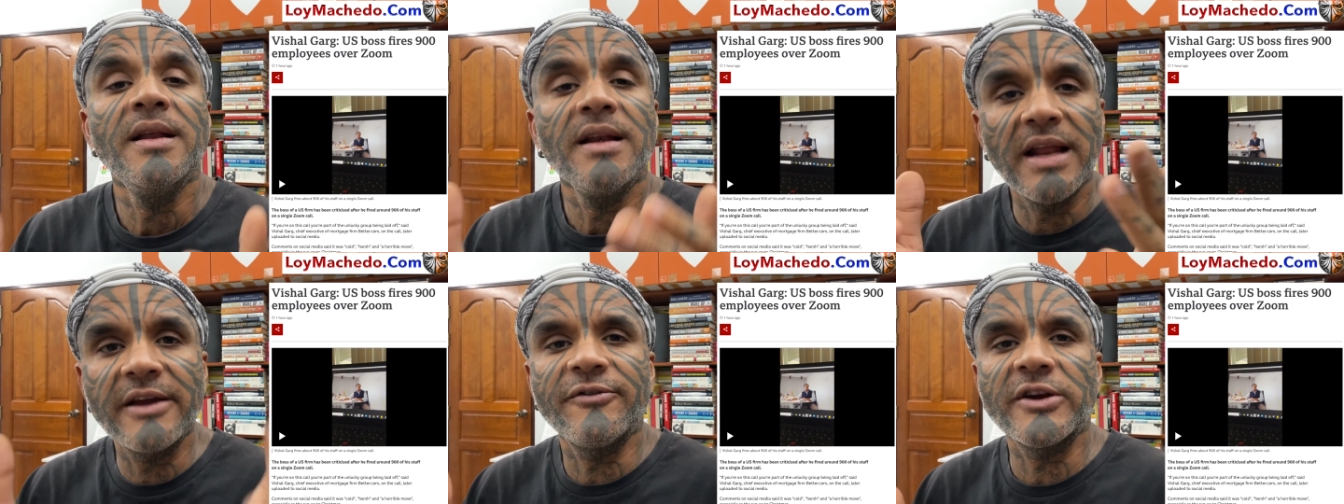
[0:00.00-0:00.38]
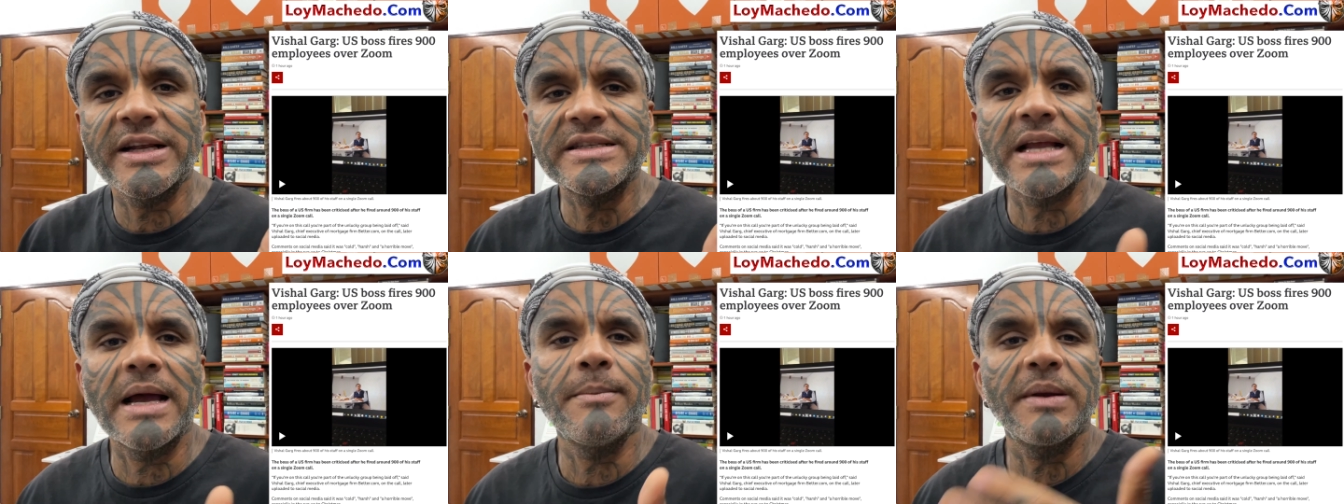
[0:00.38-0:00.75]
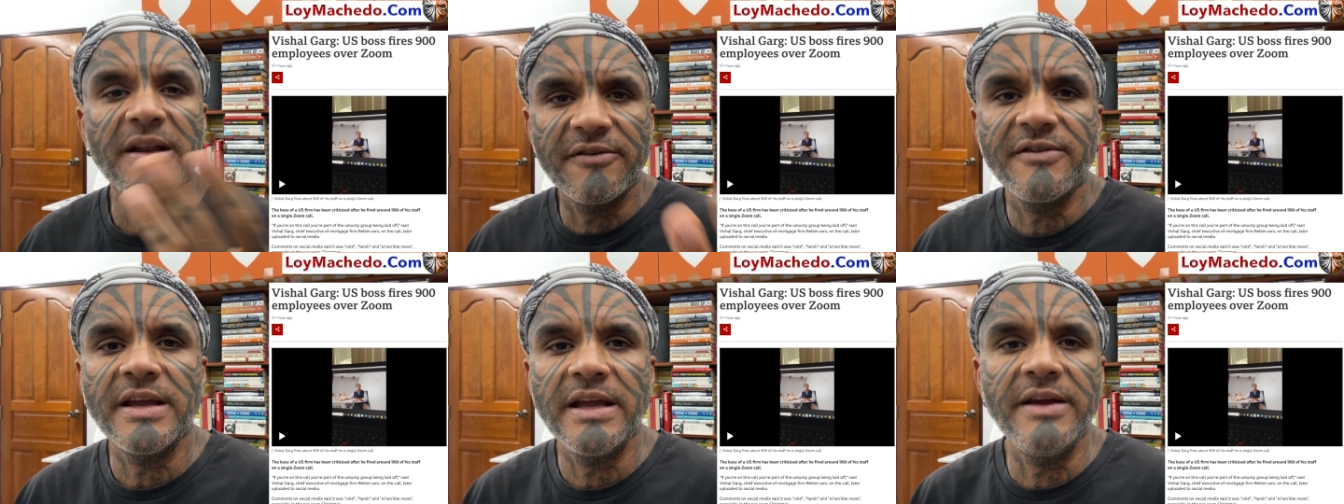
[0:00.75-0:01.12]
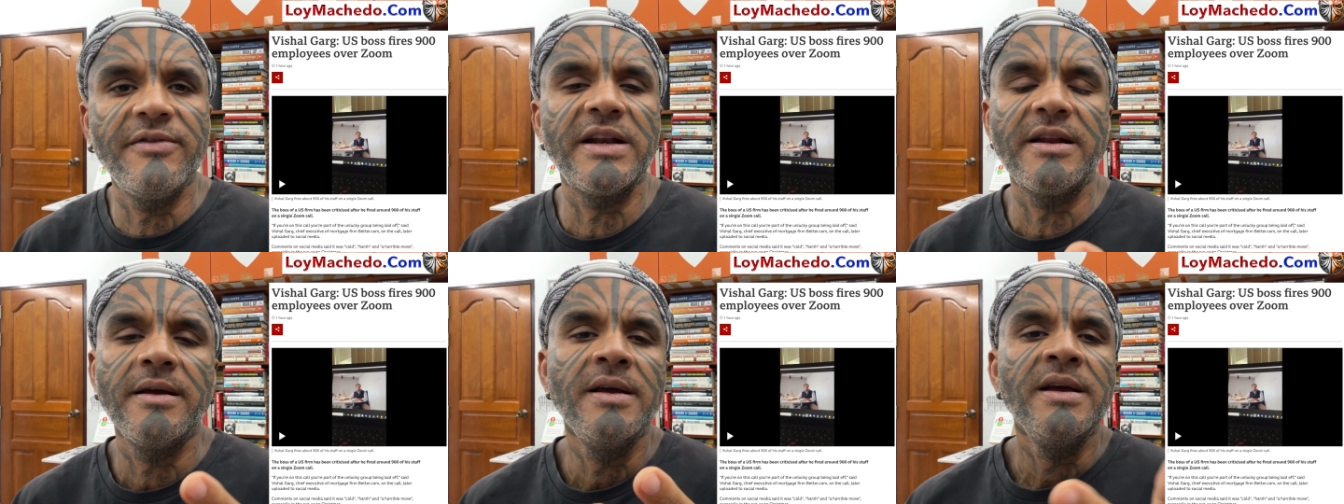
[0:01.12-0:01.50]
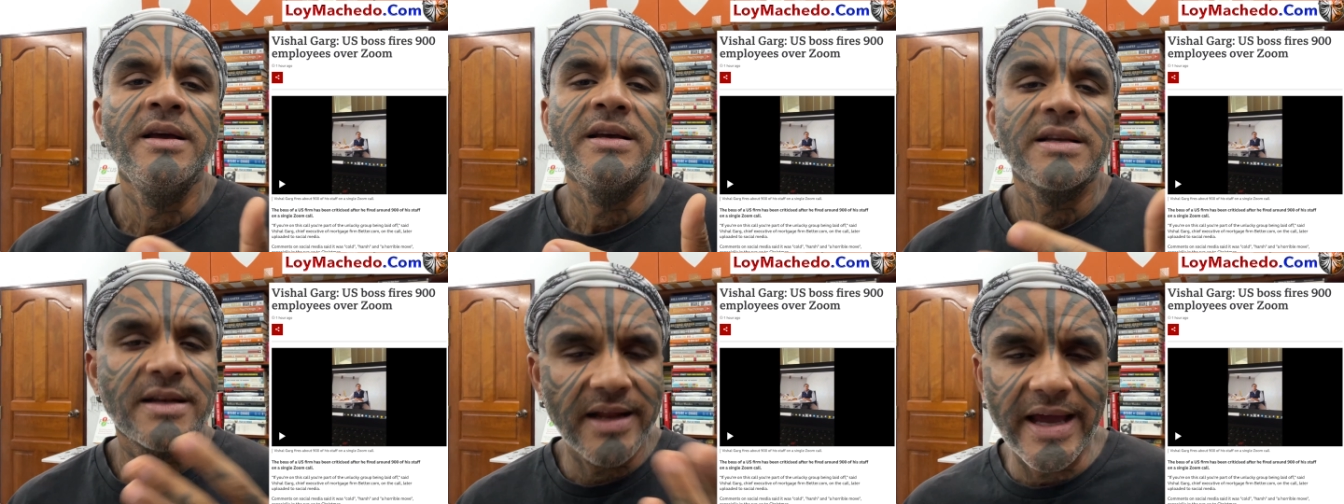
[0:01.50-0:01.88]
Like, for example, if even
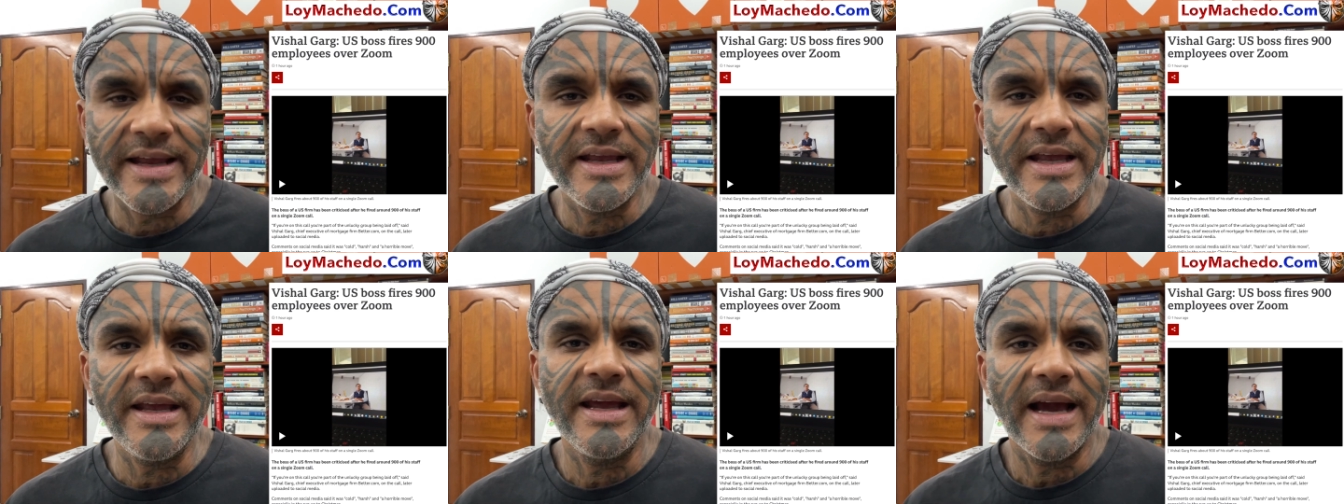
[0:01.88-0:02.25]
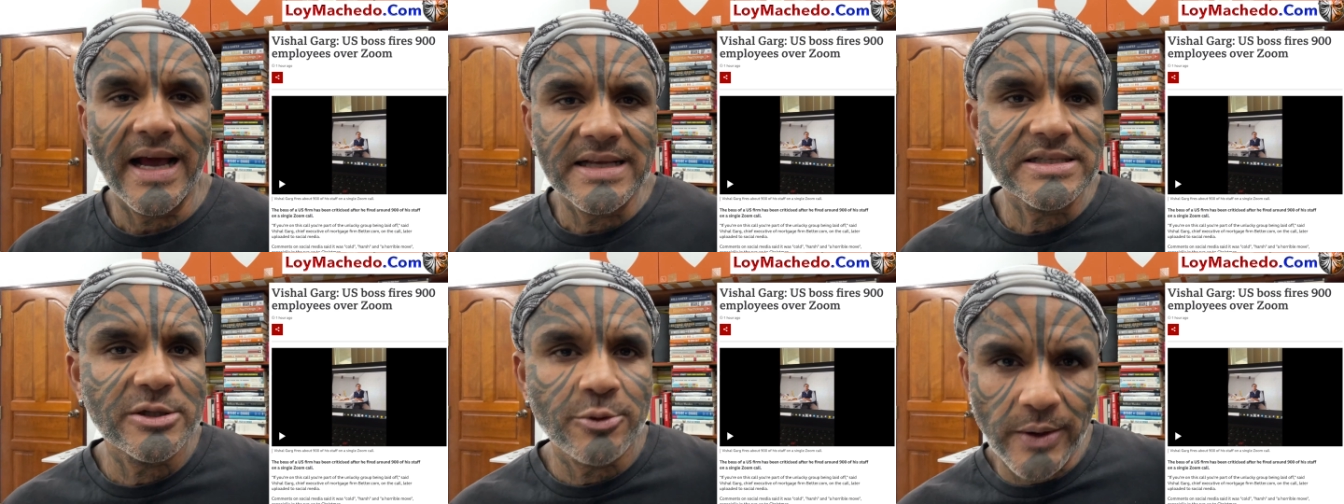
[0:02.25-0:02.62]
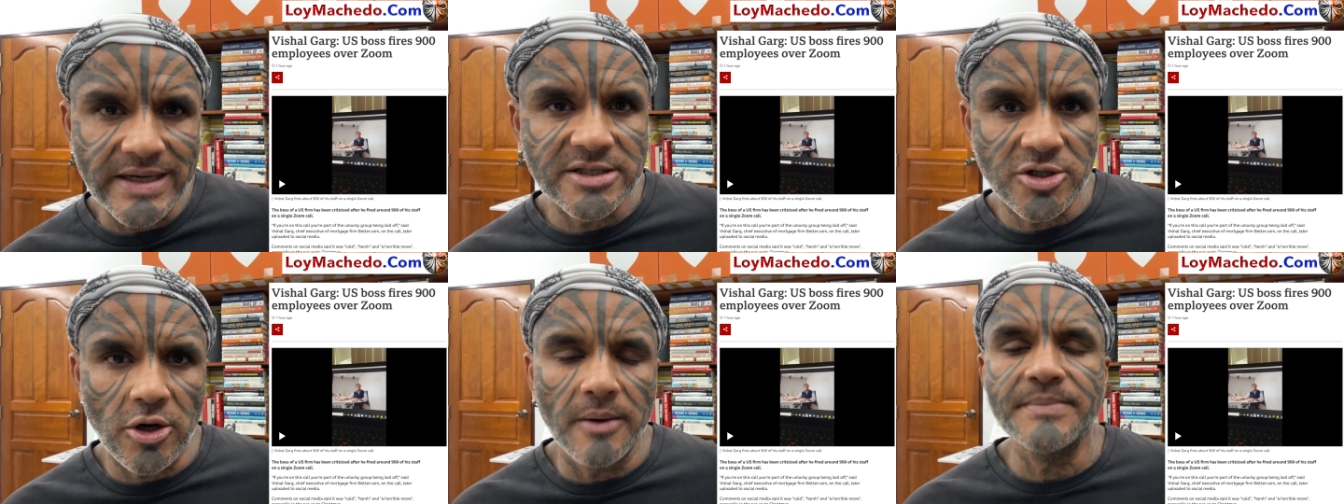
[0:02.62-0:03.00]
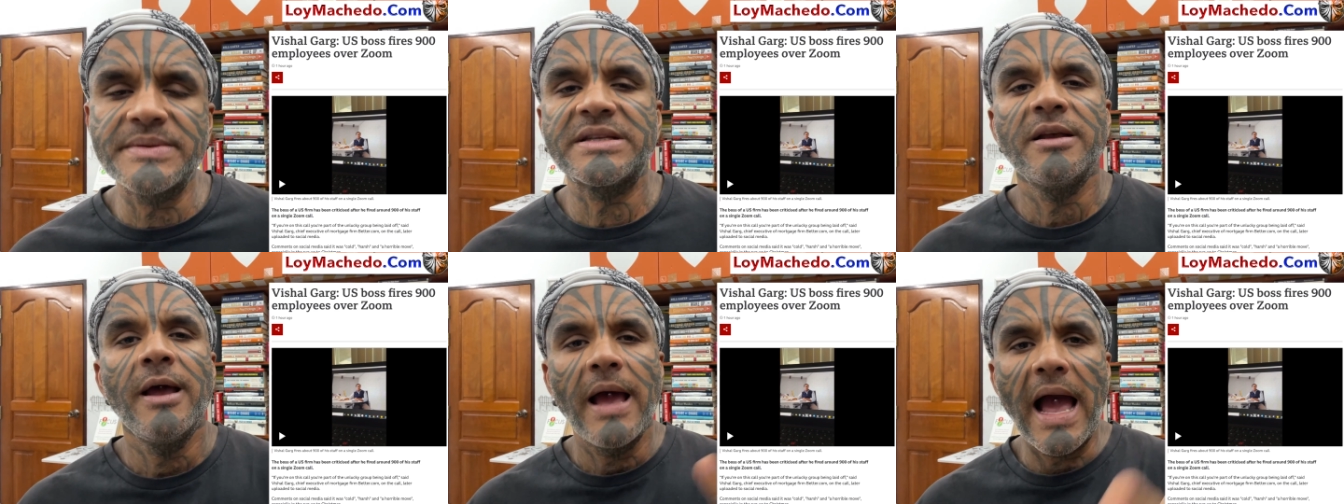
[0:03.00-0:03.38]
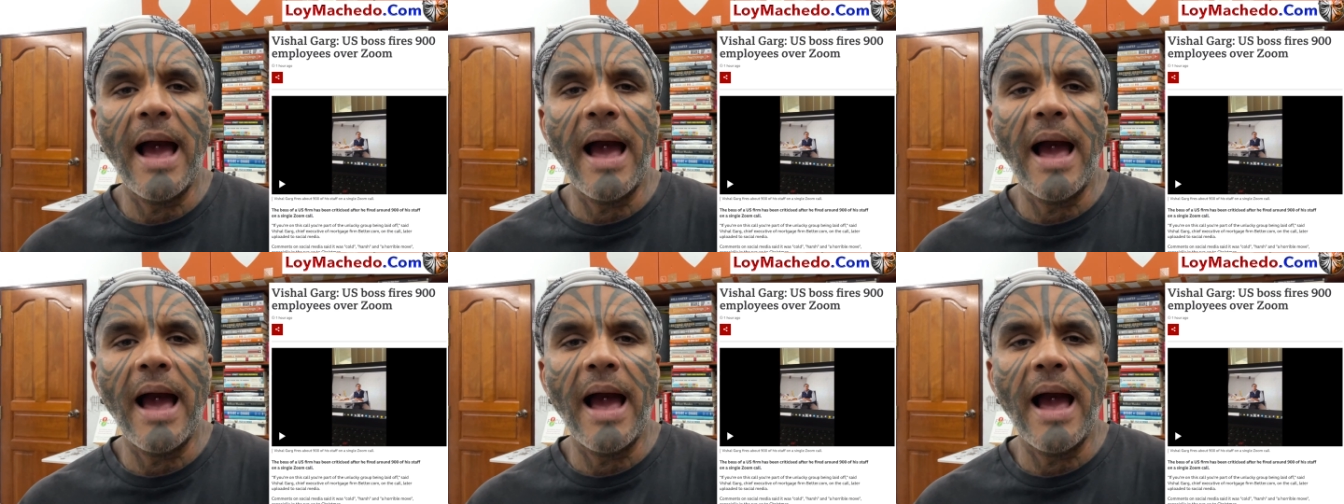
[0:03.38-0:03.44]
Nike has sweatshops,